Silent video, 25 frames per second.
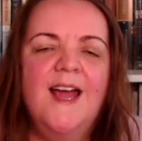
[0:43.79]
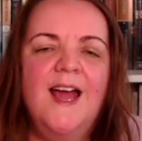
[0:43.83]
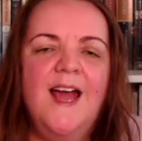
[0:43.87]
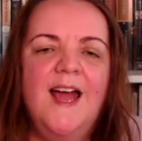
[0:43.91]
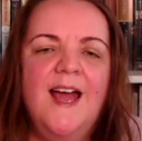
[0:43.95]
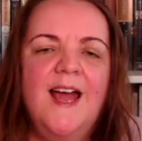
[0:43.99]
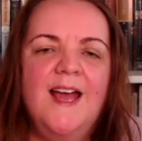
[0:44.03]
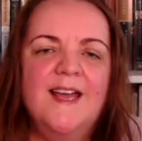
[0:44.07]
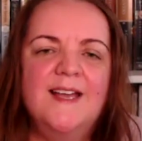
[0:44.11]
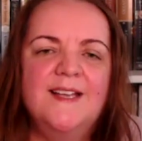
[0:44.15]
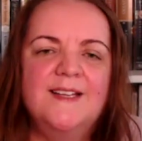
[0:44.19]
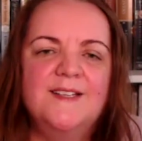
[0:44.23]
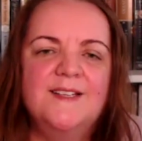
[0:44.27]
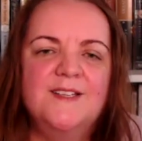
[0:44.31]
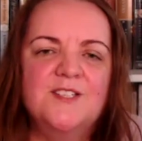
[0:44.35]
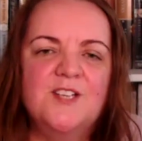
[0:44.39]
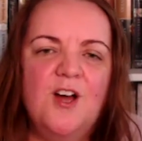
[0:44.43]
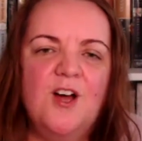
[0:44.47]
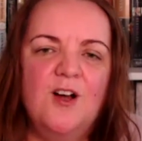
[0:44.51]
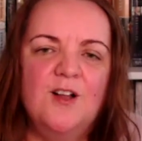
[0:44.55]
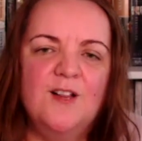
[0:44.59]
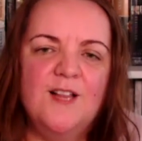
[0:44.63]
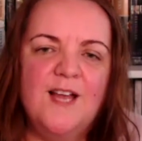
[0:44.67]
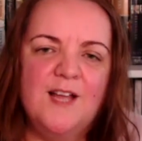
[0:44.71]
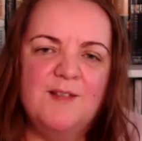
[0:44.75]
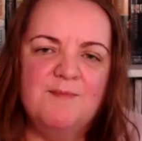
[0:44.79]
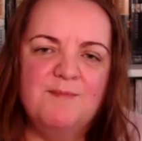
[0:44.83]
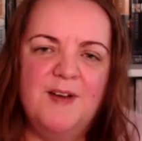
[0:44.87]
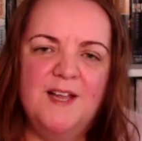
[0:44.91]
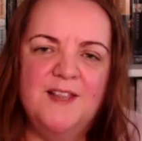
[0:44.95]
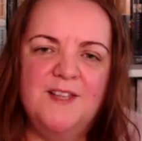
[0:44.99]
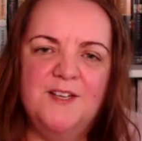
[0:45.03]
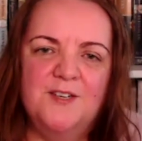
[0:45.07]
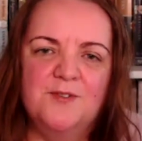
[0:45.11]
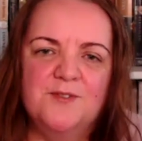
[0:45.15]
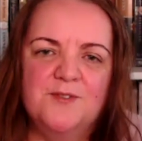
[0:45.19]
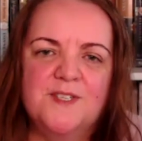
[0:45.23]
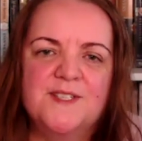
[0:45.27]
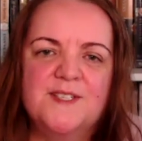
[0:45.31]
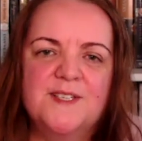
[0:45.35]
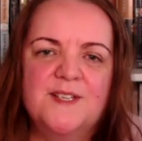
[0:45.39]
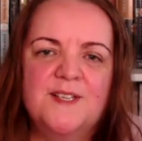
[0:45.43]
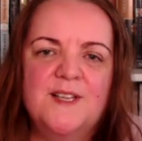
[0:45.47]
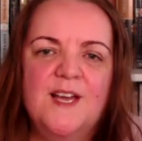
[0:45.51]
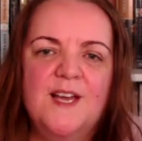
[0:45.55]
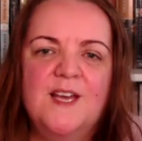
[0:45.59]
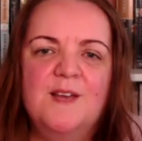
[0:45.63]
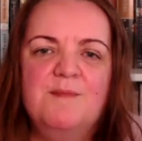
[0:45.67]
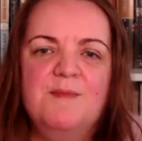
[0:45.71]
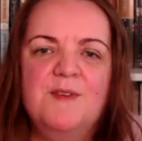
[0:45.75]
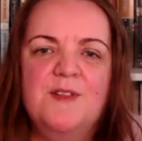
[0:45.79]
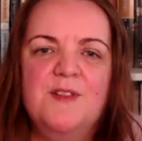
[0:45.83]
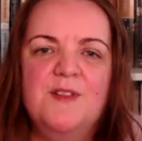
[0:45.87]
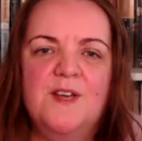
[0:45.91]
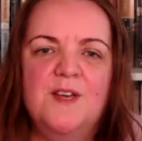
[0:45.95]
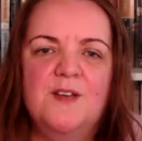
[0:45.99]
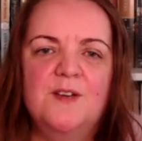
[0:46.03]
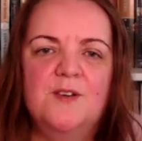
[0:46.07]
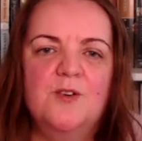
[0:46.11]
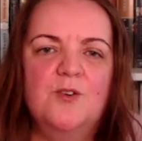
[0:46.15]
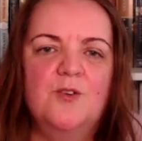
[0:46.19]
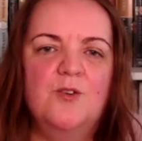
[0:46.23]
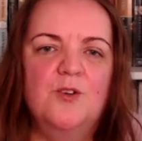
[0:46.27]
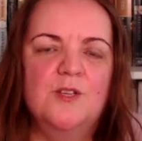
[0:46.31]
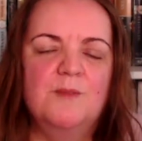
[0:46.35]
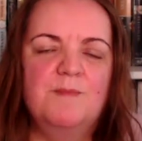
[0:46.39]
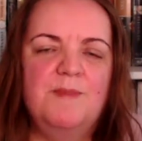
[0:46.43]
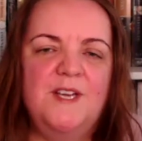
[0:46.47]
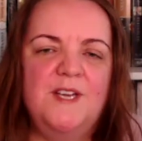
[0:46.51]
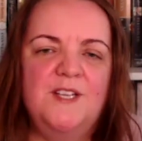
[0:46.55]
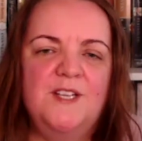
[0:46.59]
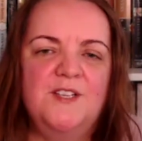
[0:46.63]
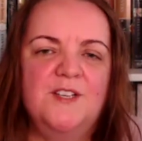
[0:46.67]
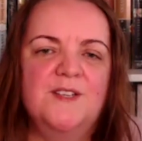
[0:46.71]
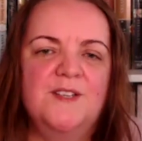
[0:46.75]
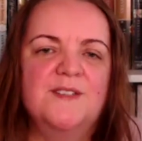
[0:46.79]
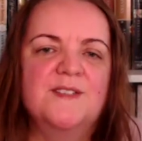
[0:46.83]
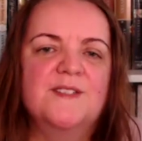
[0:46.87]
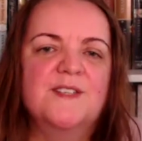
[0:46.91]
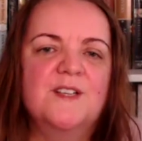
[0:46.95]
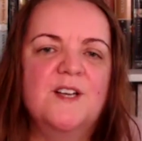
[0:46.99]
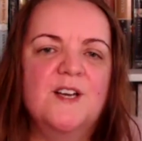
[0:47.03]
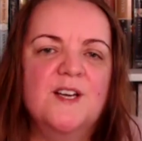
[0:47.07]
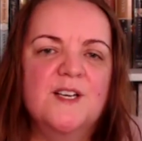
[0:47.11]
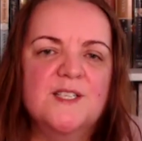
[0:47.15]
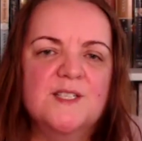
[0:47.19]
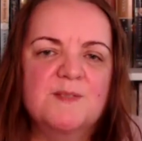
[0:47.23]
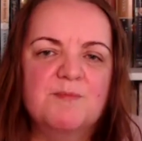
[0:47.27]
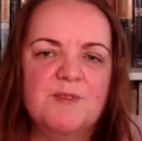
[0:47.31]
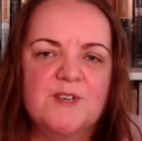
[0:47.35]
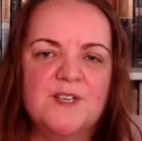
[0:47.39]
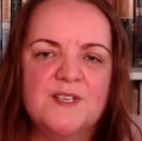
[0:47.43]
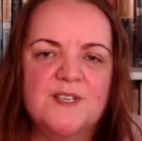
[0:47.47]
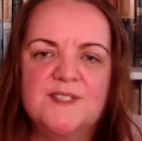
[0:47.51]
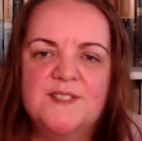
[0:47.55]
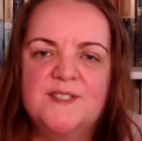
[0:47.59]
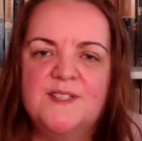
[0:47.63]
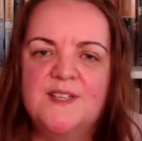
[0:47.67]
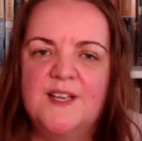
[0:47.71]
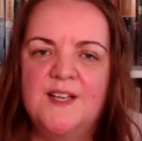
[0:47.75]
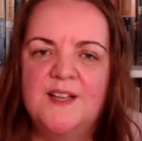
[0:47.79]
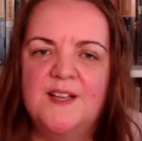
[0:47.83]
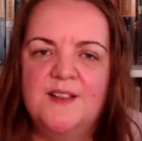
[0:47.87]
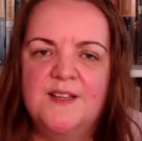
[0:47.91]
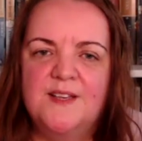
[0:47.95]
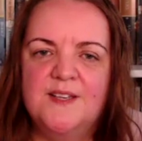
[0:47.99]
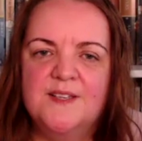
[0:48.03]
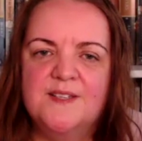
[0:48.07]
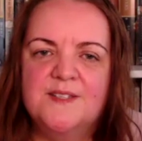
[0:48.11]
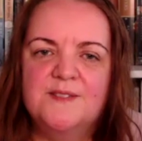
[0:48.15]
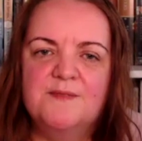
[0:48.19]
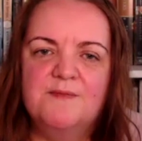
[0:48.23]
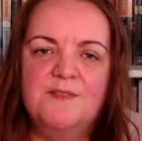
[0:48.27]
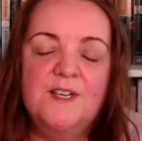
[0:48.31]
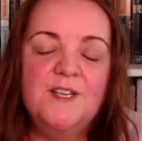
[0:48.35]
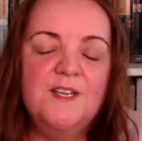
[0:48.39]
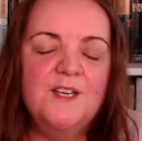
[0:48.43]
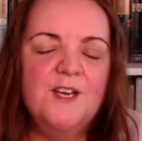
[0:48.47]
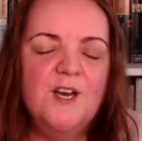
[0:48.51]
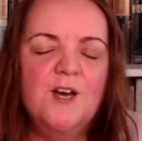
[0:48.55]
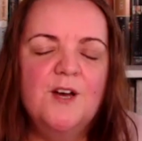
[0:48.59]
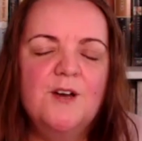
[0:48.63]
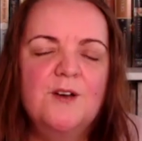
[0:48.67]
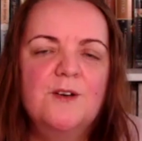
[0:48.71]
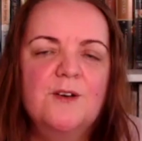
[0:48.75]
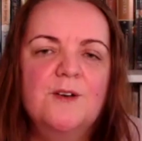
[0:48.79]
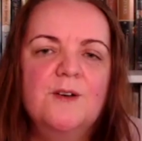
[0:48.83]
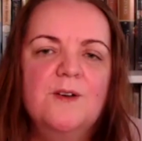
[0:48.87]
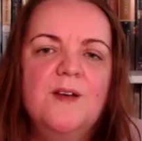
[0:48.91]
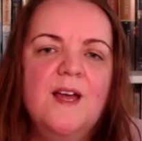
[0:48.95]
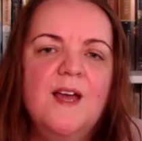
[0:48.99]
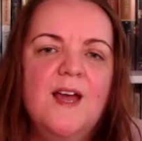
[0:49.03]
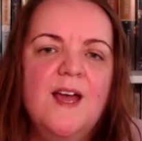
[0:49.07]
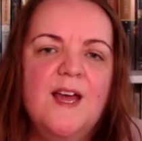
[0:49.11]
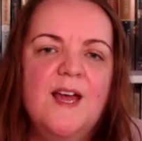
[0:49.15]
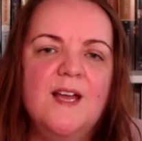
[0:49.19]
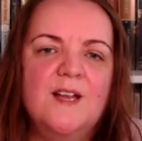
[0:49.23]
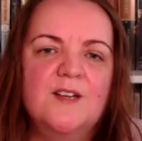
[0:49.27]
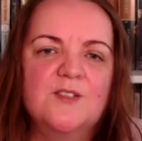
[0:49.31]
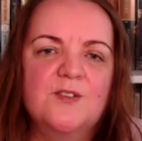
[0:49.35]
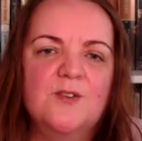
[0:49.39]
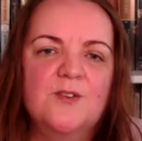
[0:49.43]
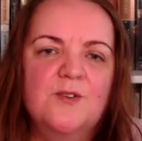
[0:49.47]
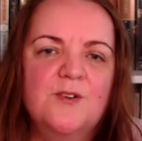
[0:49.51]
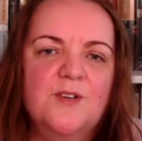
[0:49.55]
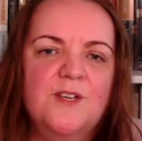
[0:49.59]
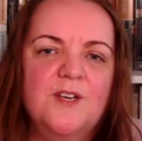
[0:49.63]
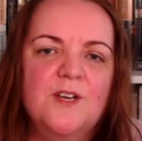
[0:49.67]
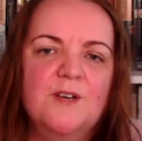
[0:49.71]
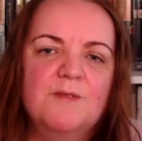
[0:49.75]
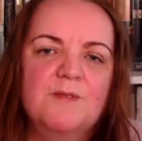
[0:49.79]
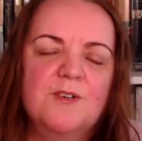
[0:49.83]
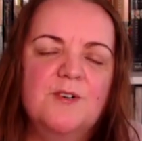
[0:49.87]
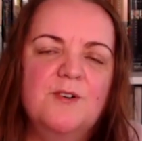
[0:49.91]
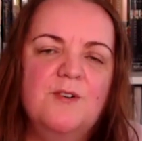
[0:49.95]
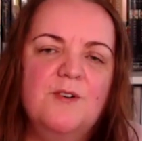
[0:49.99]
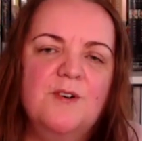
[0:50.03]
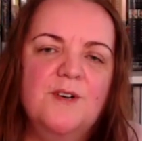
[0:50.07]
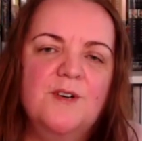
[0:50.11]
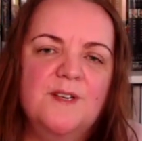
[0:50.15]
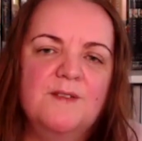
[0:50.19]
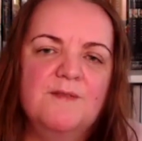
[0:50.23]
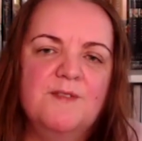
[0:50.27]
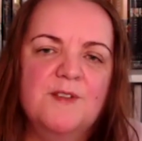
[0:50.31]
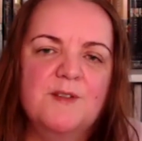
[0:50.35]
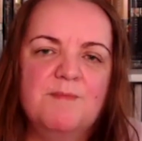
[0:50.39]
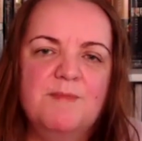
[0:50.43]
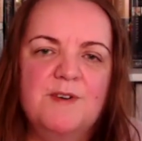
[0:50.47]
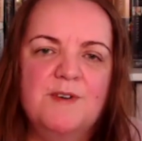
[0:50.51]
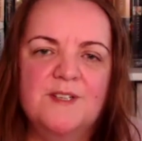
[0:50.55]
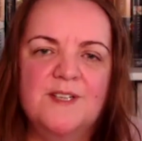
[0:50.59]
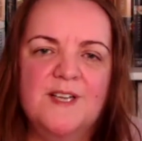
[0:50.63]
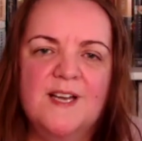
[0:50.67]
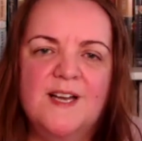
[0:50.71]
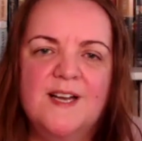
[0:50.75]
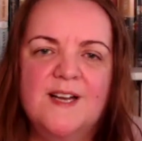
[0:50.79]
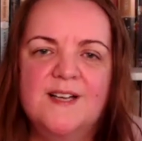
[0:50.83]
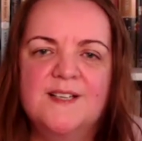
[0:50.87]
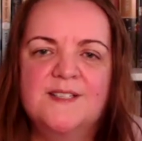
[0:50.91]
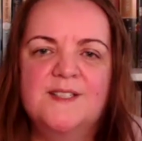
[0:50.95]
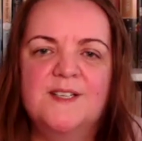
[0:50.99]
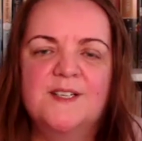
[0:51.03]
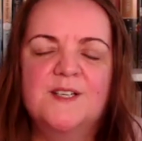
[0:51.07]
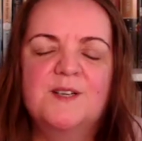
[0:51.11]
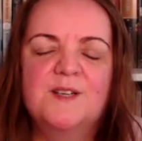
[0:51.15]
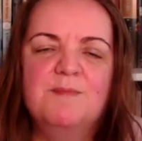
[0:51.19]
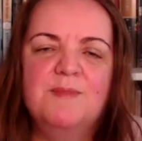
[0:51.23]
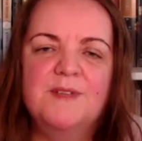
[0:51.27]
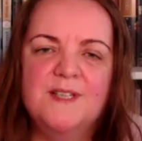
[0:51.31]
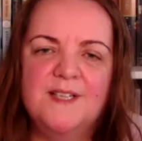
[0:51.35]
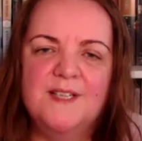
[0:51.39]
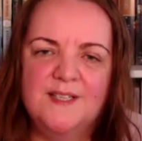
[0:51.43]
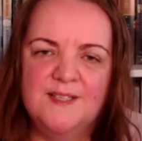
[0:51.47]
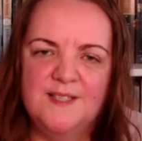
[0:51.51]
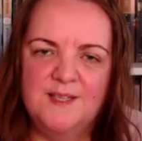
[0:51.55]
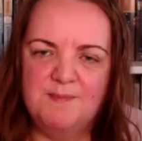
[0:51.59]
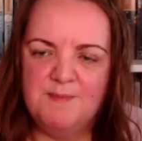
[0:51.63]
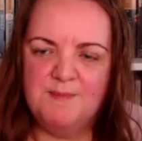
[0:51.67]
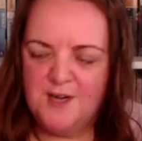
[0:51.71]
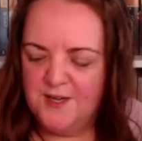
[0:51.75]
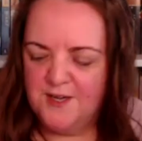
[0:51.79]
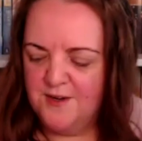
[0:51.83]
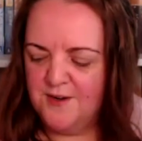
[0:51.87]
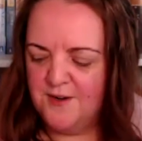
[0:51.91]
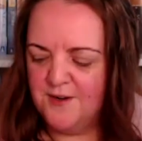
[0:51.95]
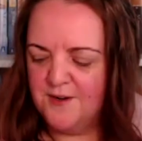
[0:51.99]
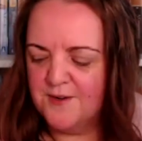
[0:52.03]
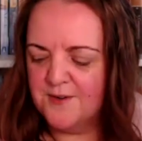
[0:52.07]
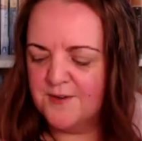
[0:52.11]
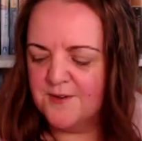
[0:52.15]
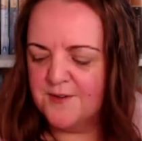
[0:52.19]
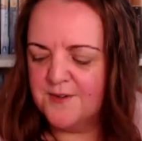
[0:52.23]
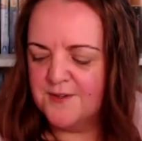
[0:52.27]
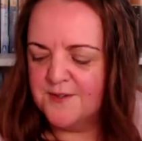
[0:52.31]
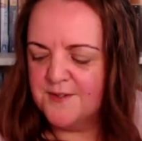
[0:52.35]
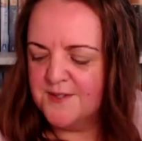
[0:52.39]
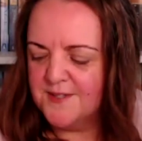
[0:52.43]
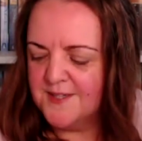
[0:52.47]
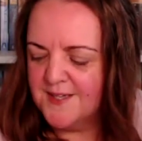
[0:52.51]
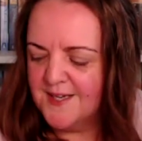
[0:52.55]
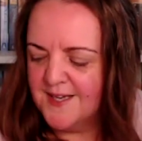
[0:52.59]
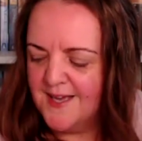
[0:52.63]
And I'll add my little disclaimer that all opinions that I express in this video and audio recording for the podcast are completely my own.